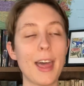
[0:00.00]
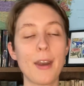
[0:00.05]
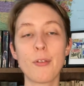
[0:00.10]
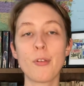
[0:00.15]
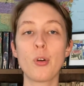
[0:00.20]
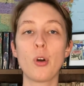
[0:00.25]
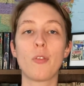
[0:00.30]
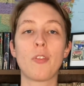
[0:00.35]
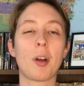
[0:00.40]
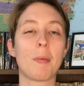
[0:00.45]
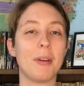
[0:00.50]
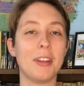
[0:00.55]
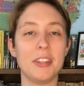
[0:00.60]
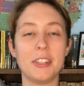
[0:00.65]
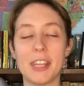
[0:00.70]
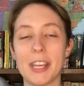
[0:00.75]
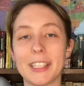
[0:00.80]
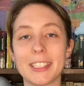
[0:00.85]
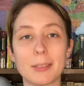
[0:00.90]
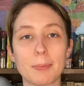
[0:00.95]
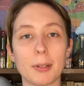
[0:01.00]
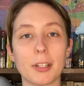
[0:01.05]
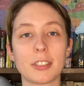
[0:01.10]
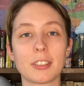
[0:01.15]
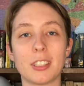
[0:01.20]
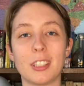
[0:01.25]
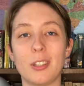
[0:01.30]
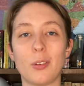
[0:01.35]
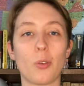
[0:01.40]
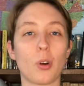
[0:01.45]
I don't know if I'm a dense
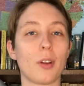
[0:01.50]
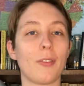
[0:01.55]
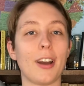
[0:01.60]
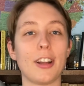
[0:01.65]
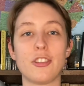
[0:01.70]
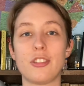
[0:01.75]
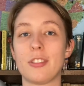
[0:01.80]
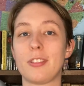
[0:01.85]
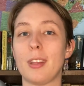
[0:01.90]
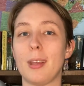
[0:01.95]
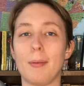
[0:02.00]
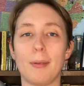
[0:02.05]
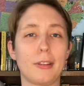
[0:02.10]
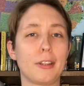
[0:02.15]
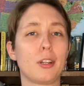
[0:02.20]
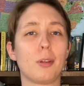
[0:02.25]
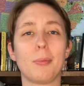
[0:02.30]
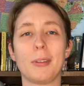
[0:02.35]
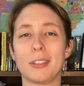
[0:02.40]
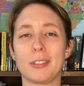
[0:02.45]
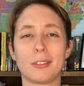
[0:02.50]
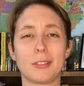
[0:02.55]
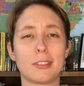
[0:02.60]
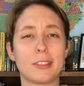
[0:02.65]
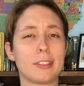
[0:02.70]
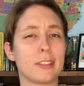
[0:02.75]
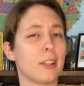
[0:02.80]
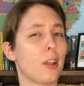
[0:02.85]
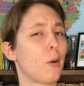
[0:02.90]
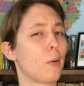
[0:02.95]
person or if I just am a little bit
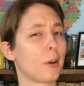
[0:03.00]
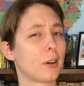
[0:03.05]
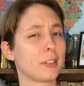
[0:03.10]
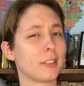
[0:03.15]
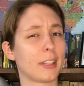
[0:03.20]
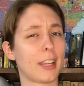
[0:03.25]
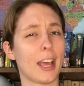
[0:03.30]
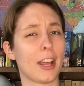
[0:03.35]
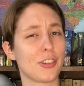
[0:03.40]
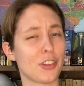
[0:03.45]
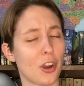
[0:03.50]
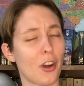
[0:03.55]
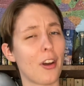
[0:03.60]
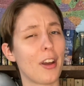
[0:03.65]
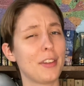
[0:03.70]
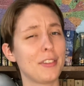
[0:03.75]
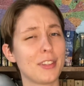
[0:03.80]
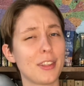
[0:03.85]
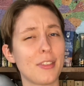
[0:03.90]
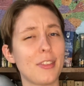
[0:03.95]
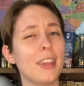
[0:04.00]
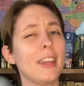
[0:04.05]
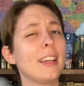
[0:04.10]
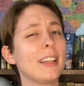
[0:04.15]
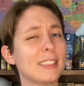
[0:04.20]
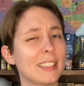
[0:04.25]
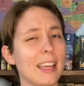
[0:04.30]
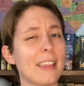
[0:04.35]
slower to catch on to things.